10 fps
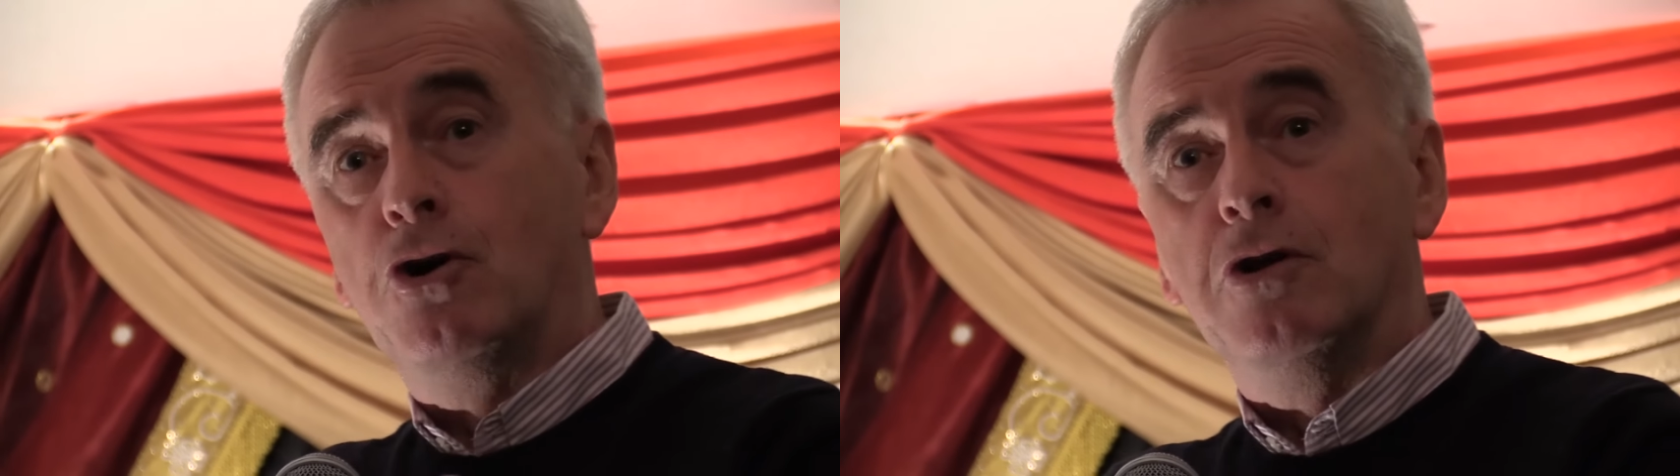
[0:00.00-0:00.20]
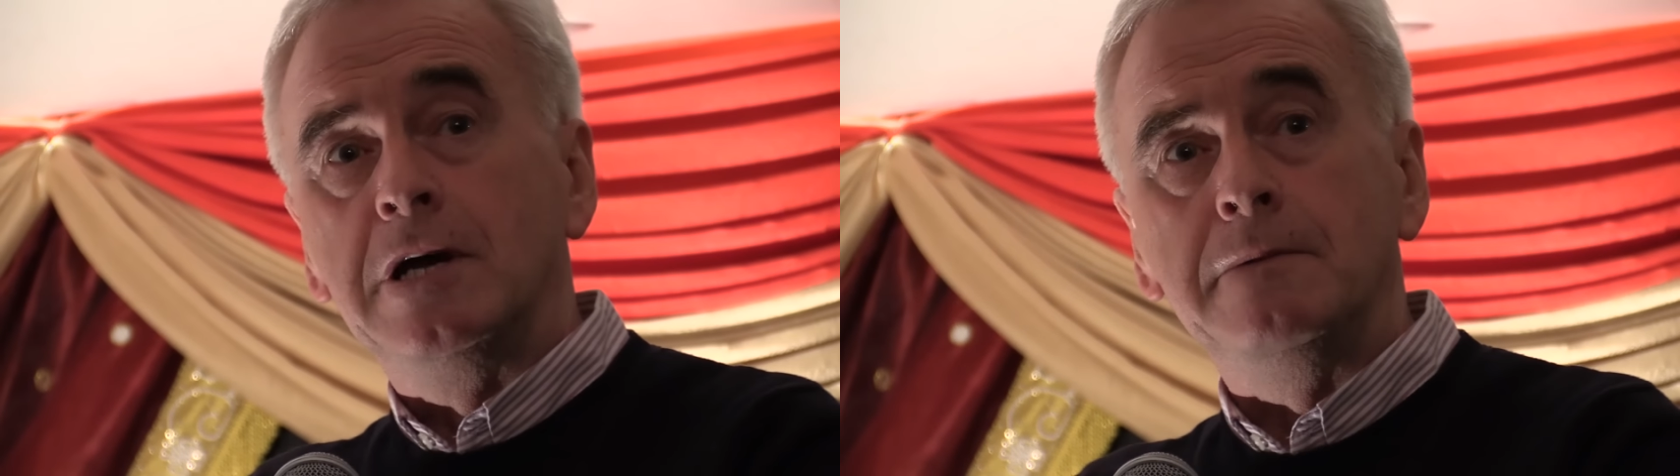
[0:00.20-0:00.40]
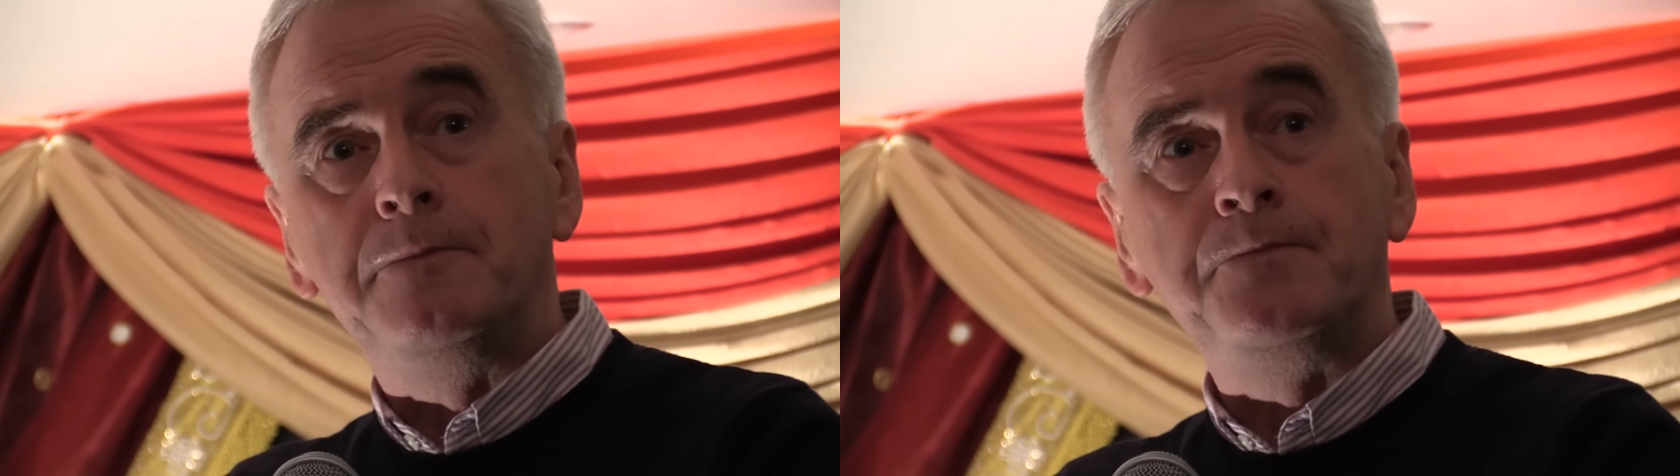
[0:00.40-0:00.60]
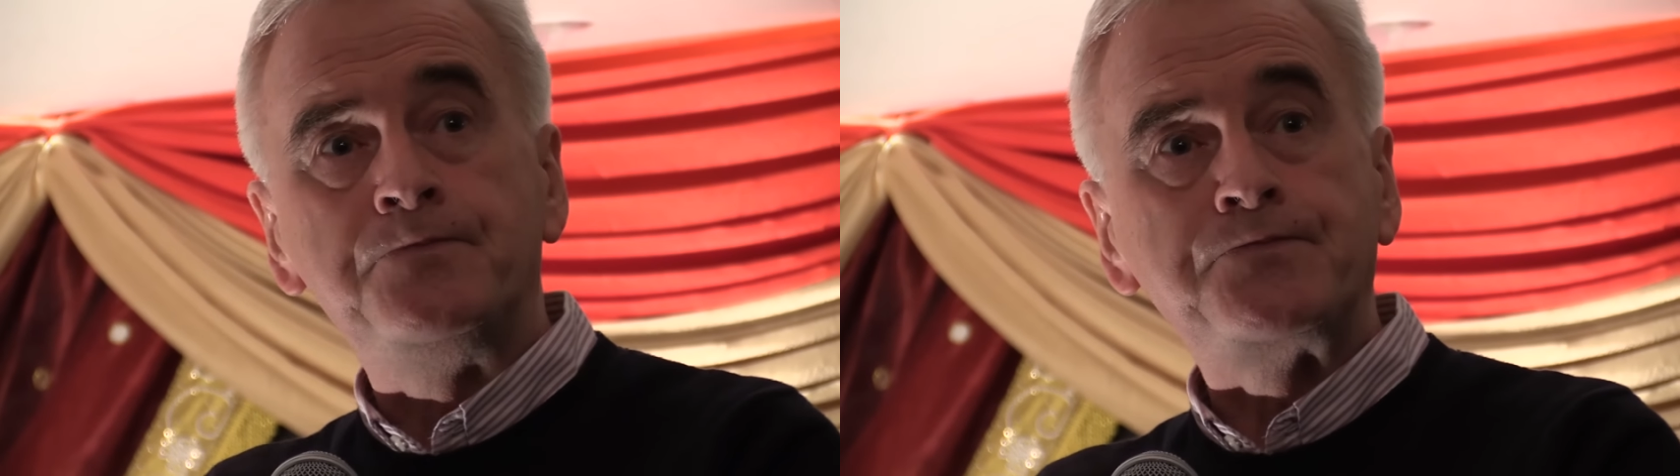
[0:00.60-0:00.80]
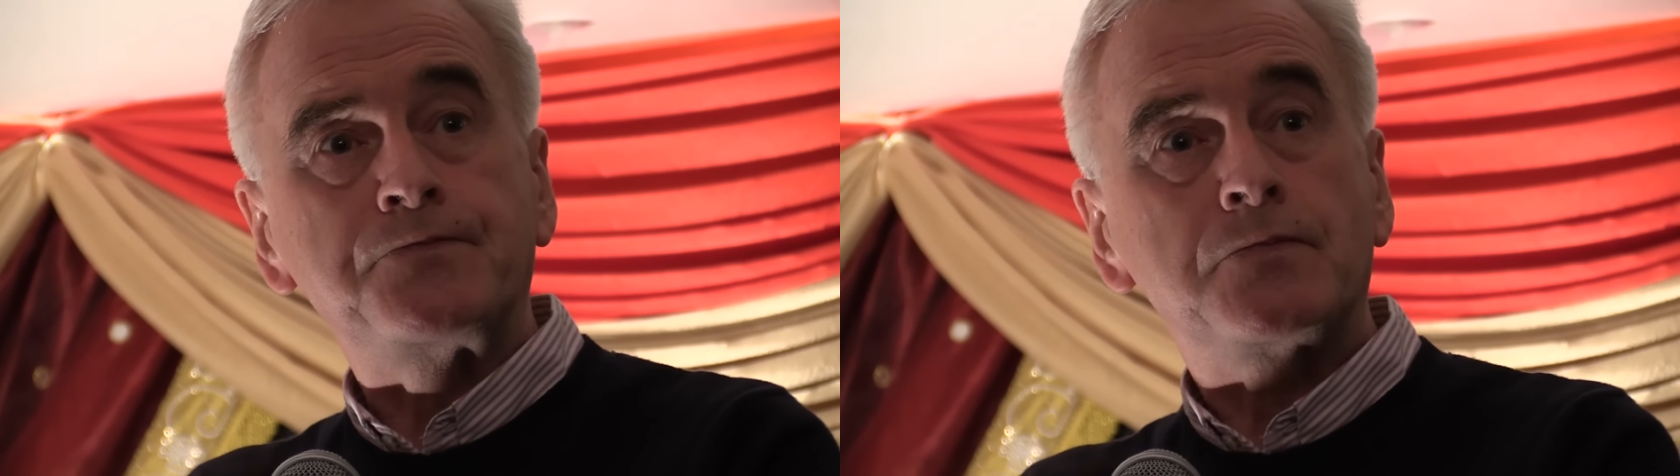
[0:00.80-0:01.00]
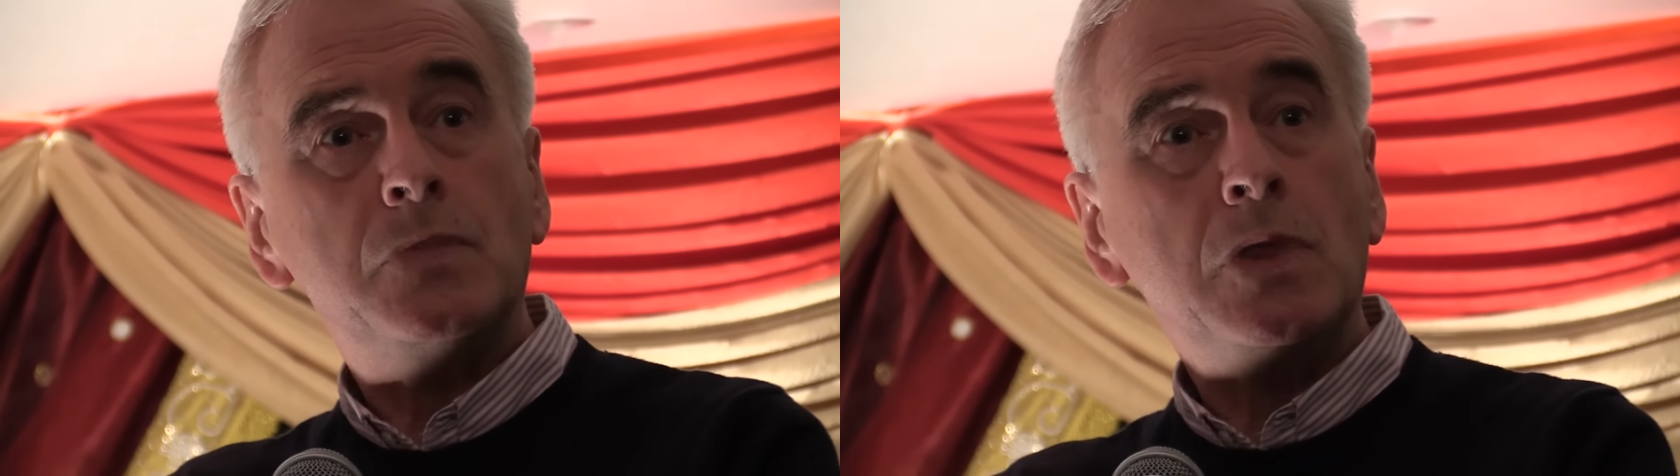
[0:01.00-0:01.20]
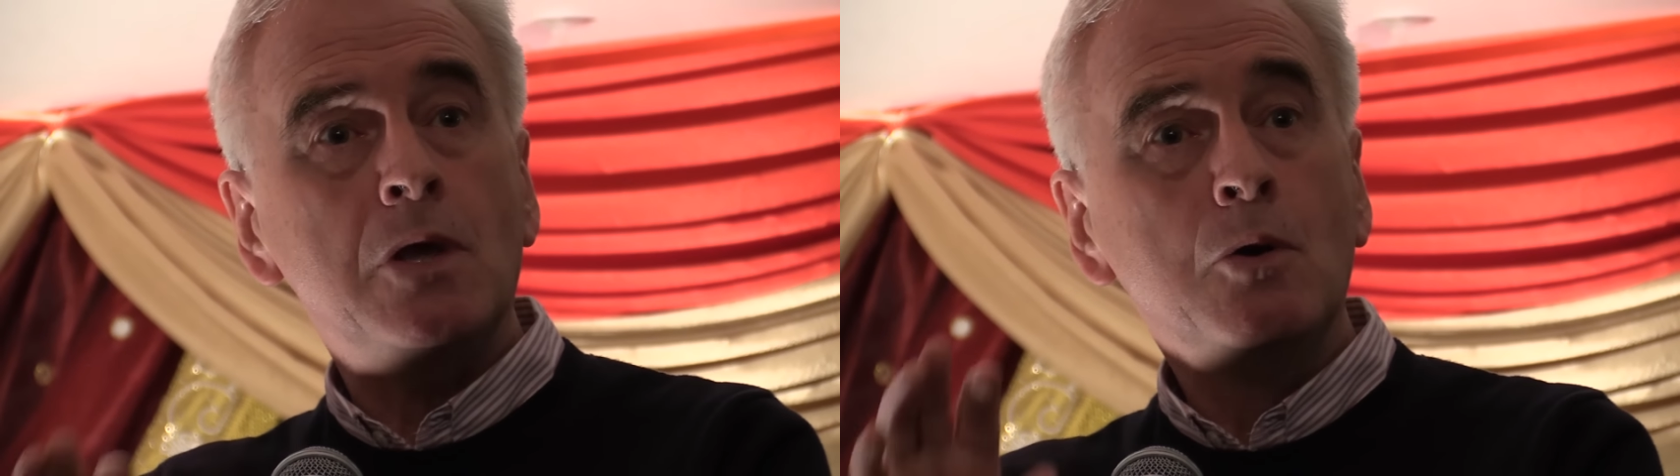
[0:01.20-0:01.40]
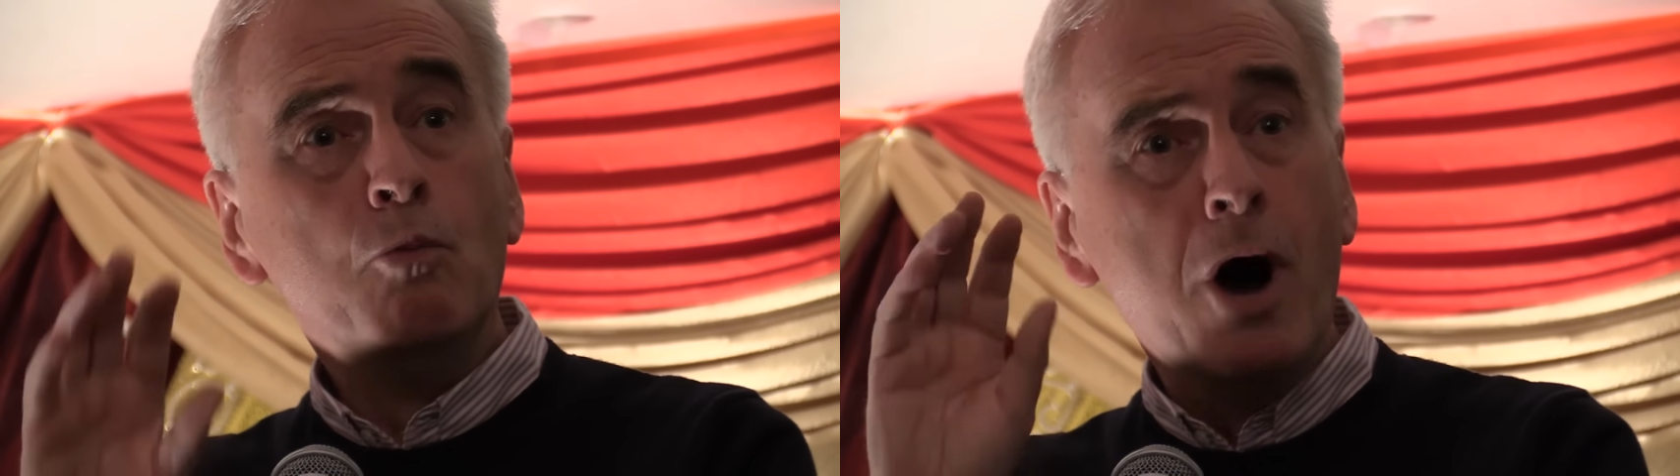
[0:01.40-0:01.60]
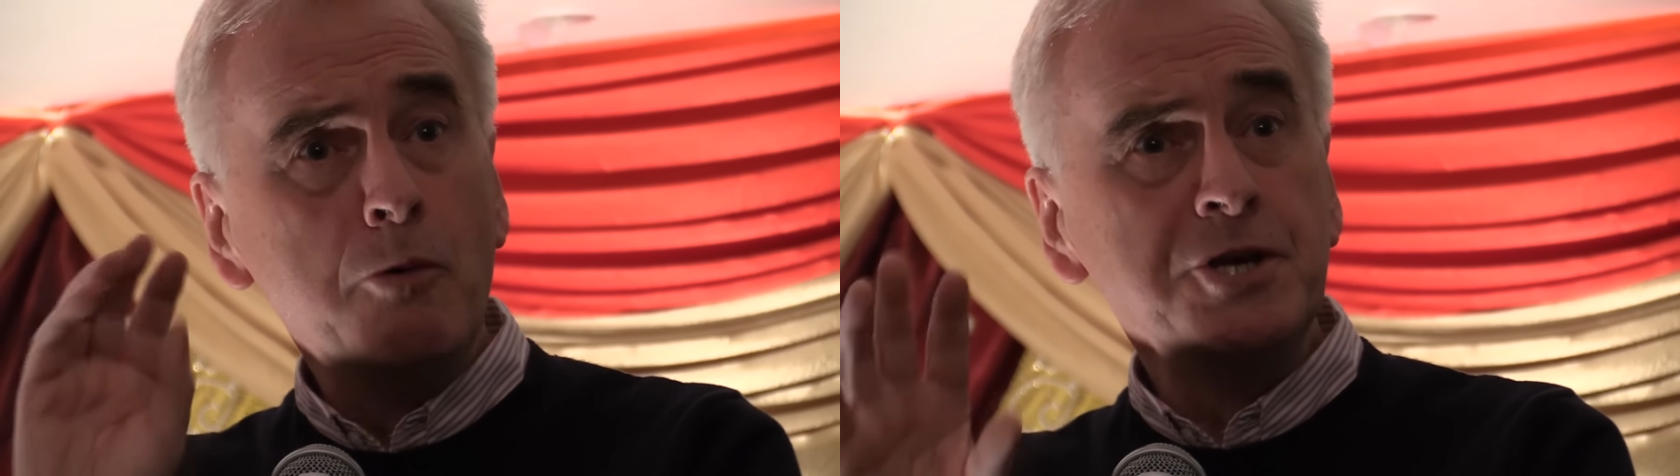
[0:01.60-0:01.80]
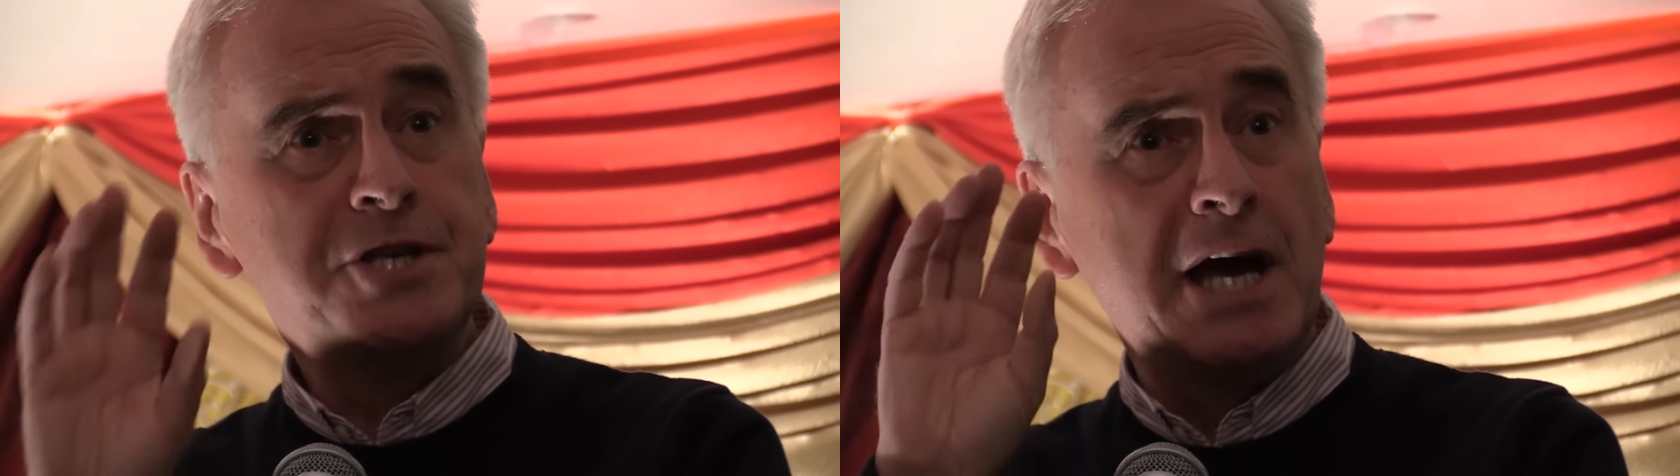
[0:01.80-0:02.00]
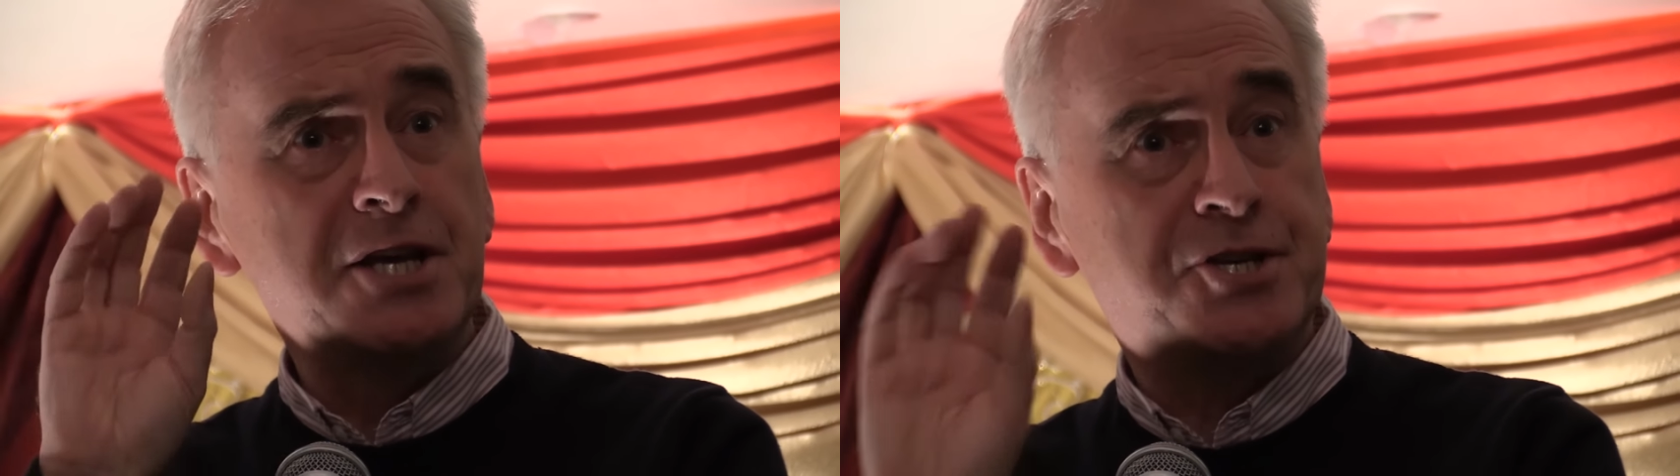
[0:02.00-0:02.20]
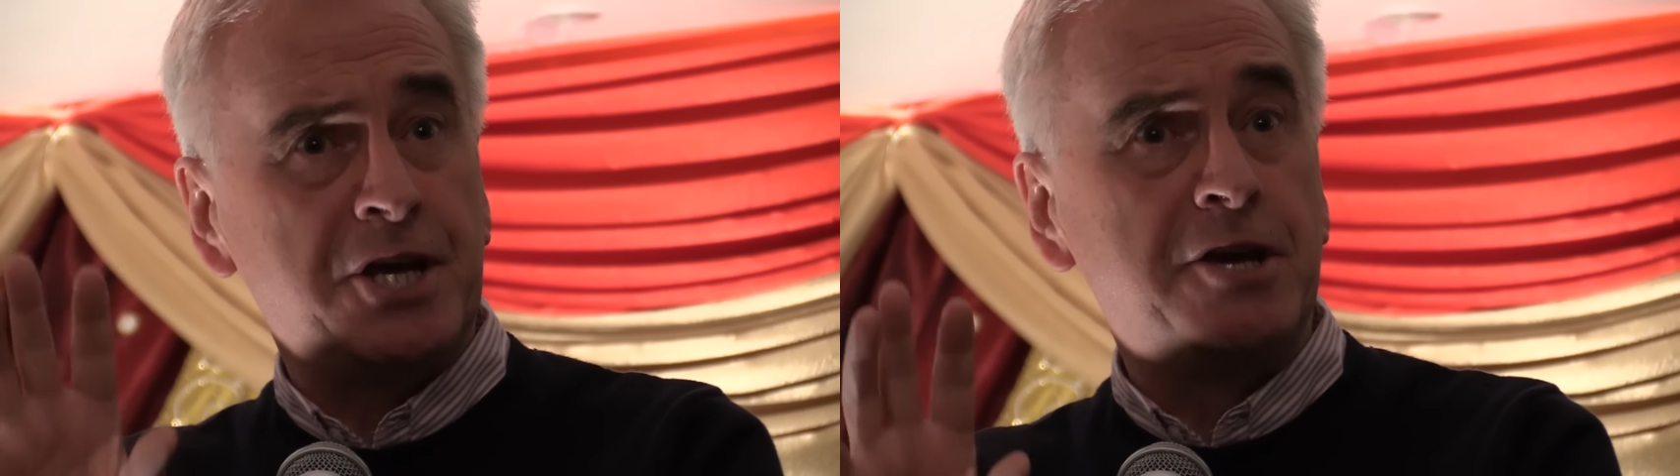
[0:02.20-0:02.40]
call it, what is that